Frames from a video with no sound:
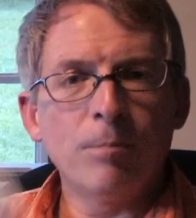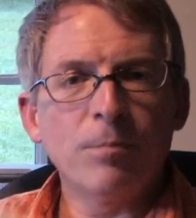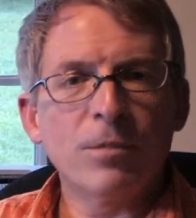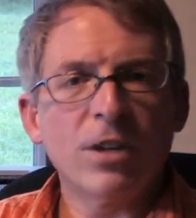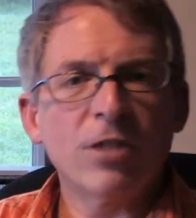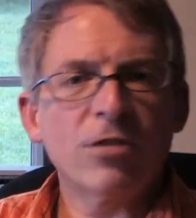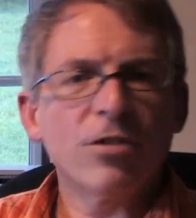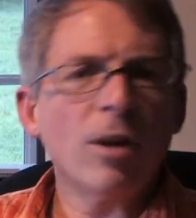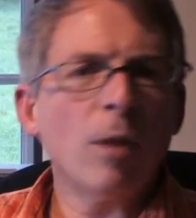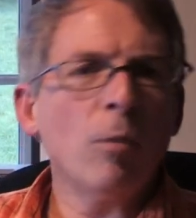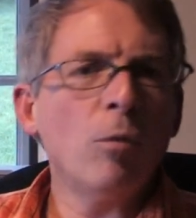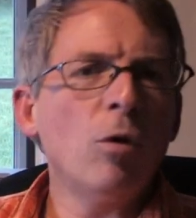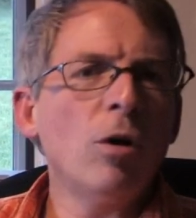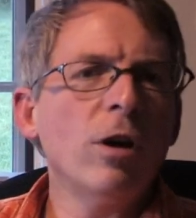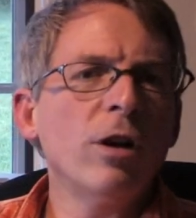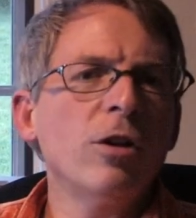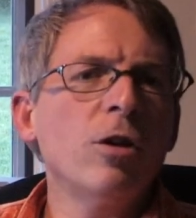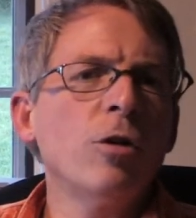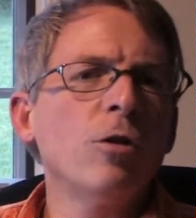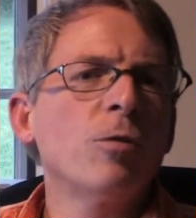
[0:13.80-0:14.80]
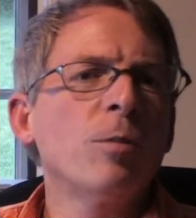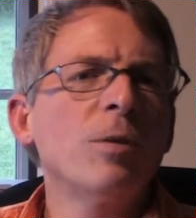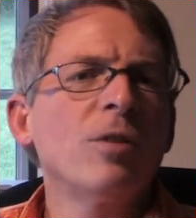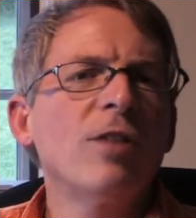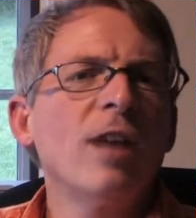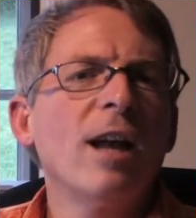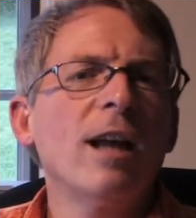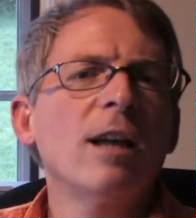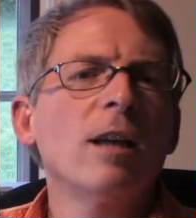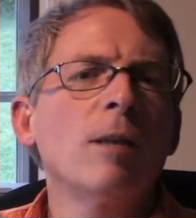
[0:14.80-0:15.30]
is someone who's been
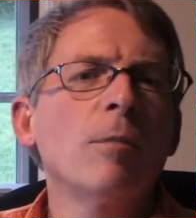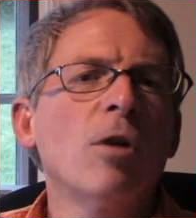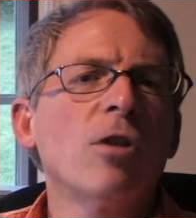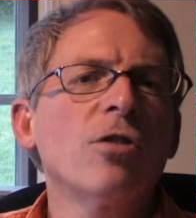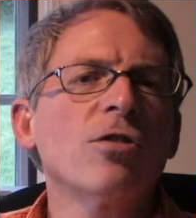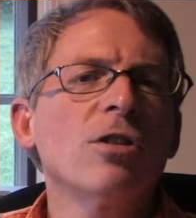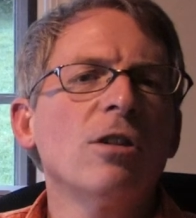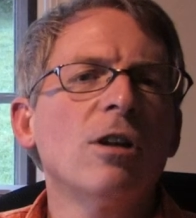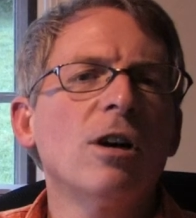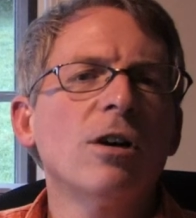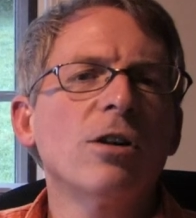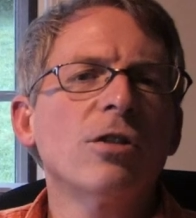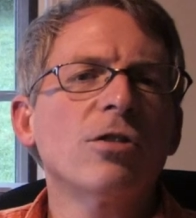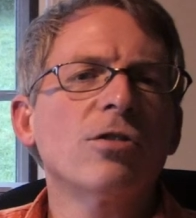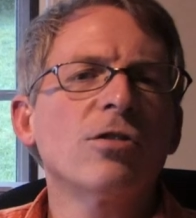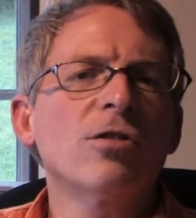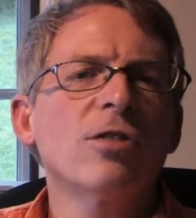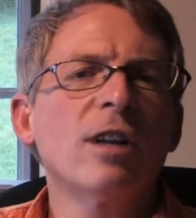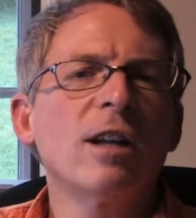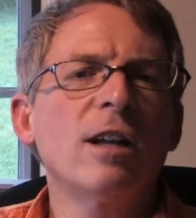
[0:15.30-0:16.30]
taking martial arts,